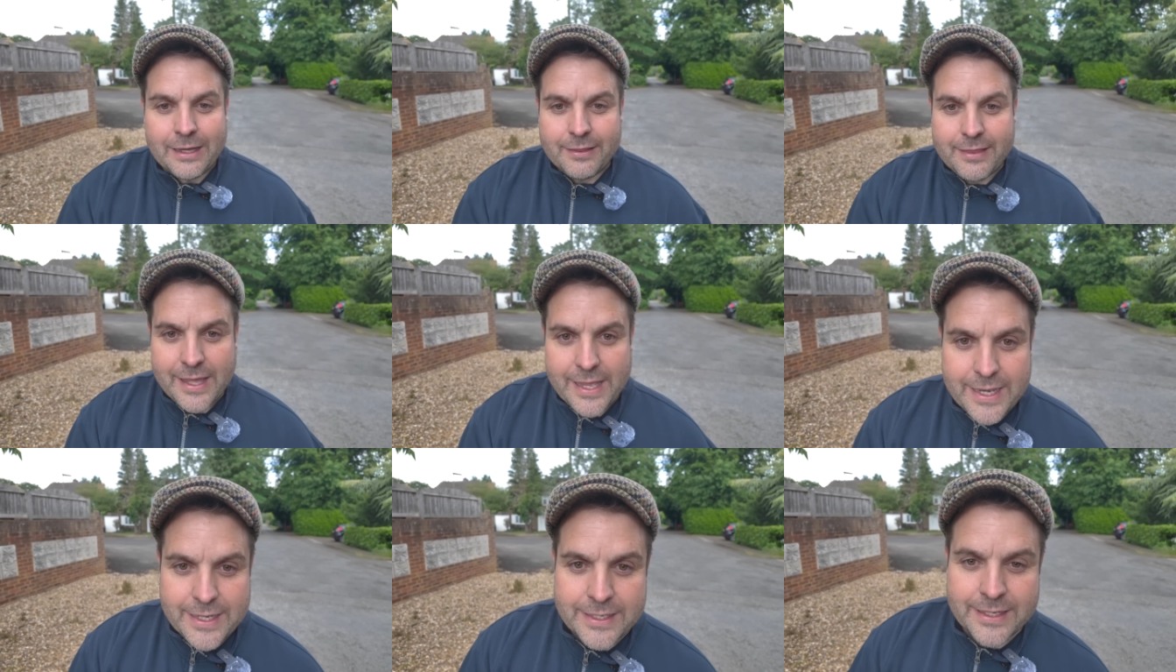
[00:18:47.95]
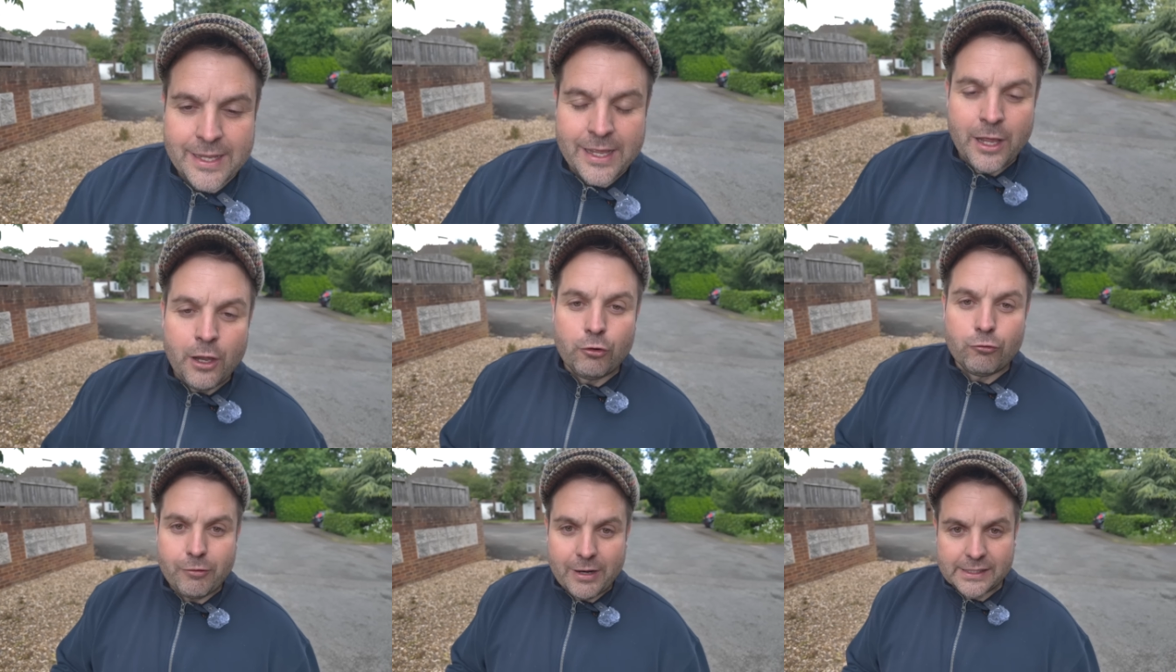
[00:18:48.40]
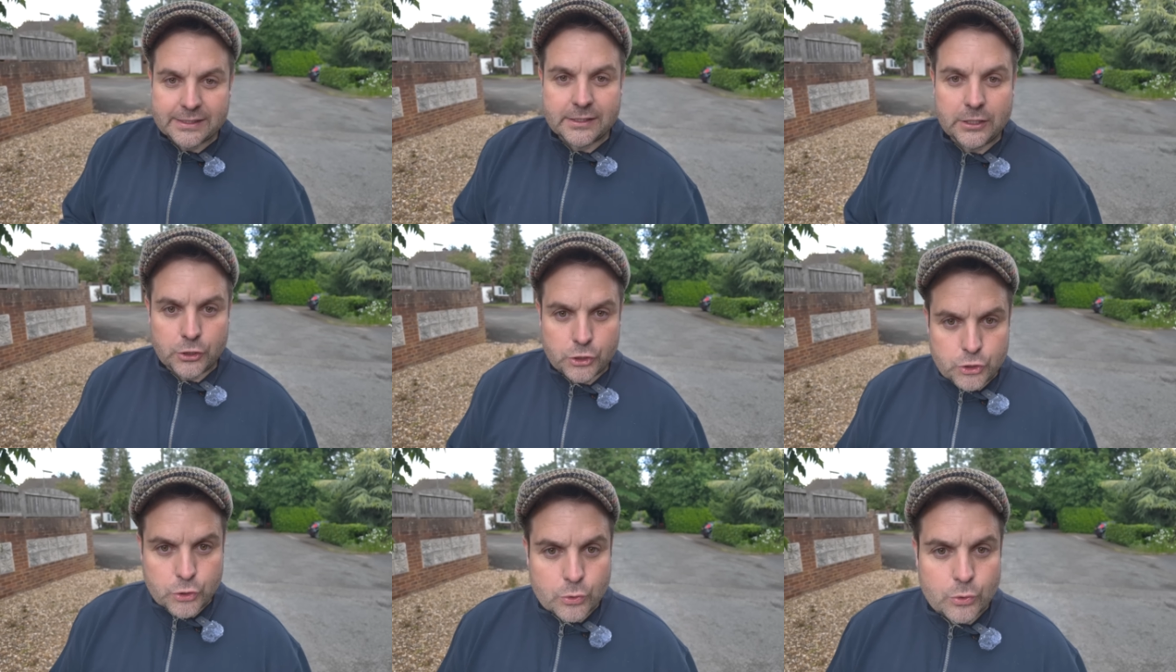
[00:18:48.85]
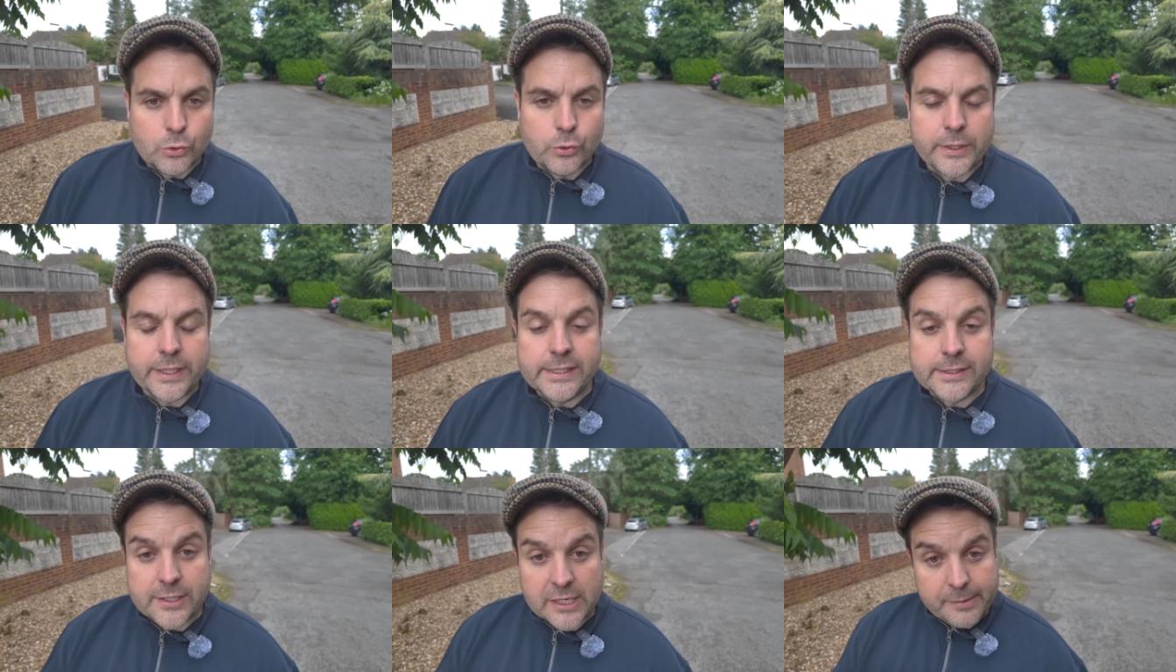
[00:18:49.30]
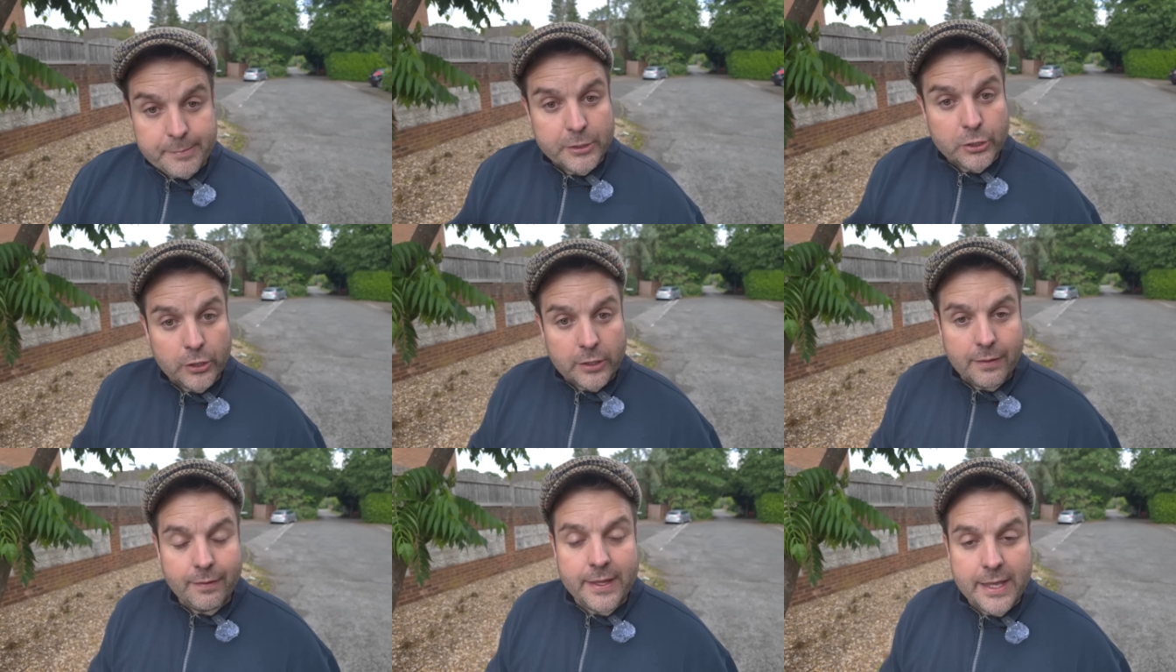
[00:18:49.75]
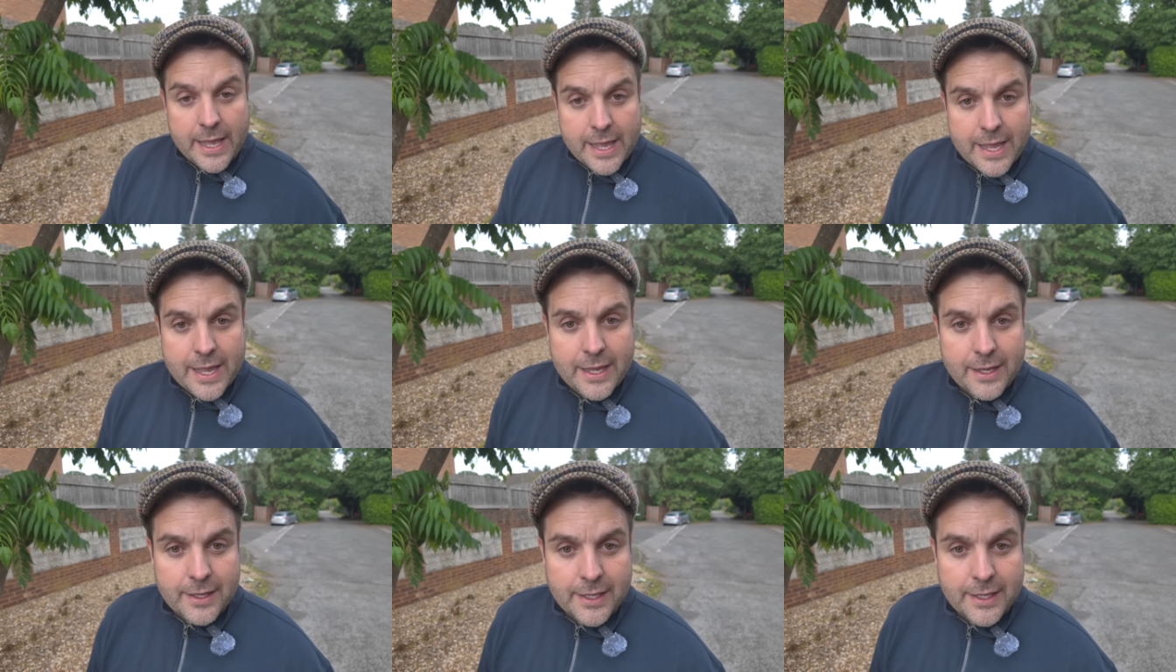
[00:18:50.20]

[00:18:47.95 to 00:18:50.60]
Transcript: then rest assured he's going to be good in the air,